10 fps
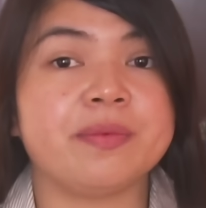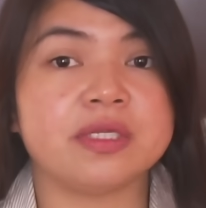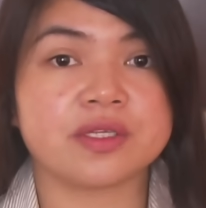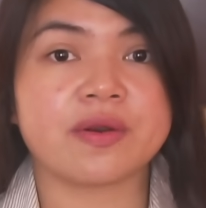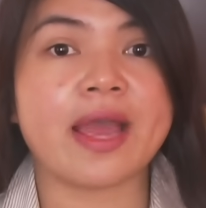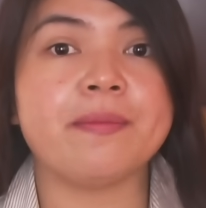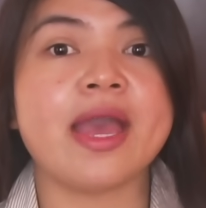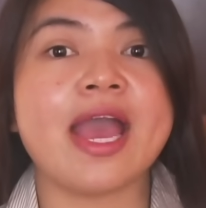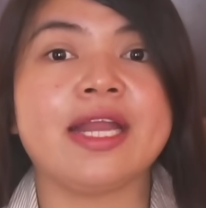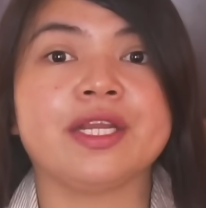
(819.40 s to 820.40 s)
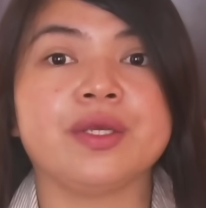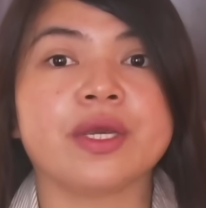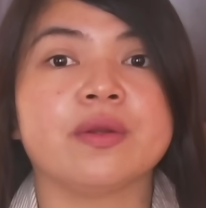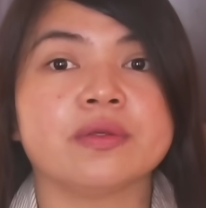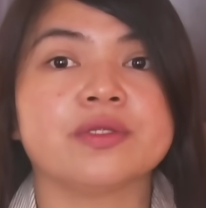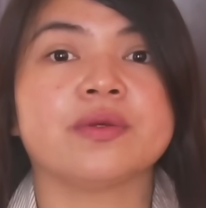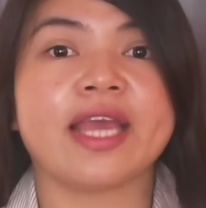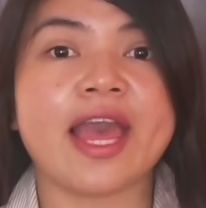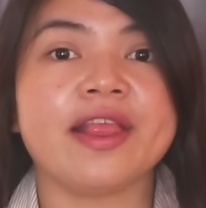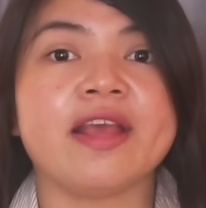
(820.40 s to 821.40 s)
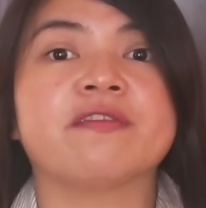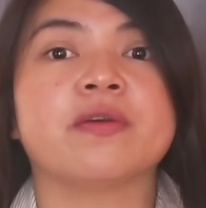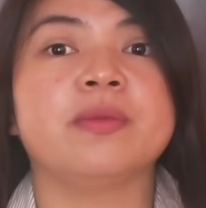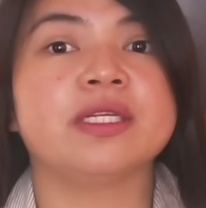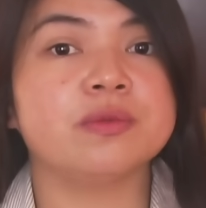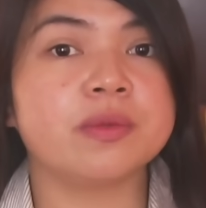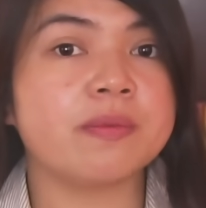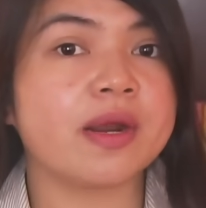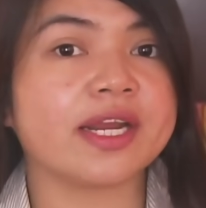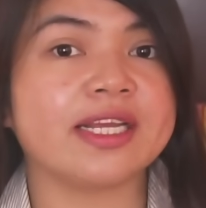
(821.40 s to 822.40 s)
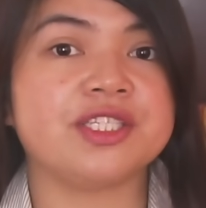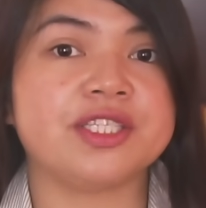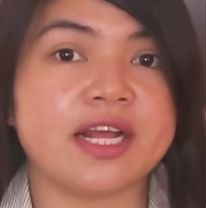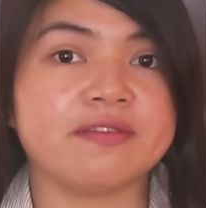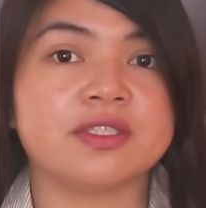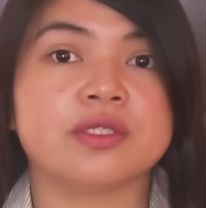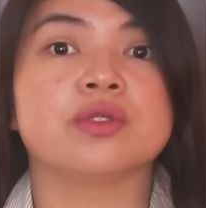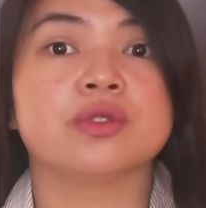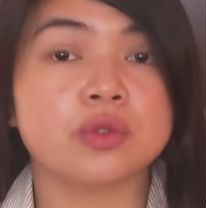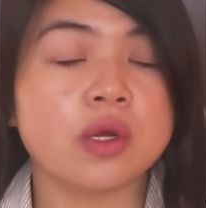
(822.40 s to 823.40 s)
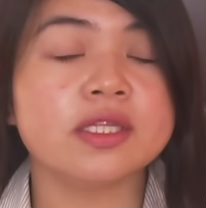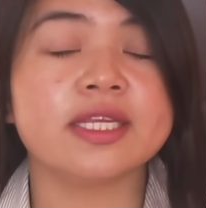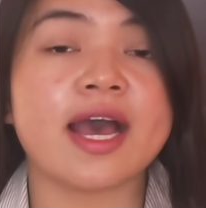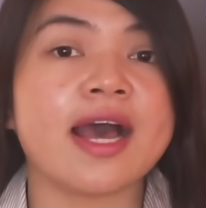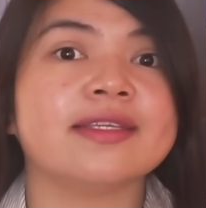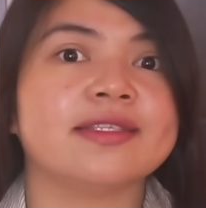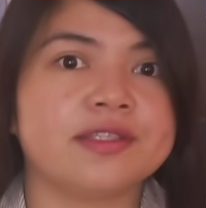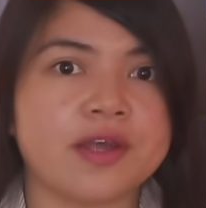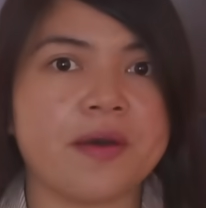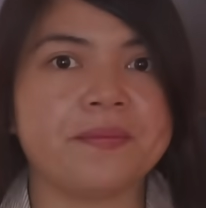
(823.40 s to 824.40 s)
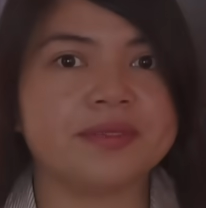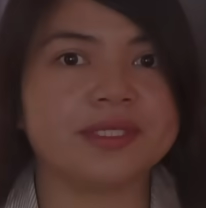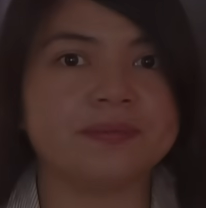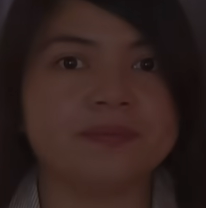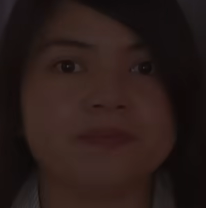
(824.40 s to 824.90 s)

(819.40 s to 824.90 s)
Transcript: prescribed and you can also get them from the supermarket shelves, sold as Tums.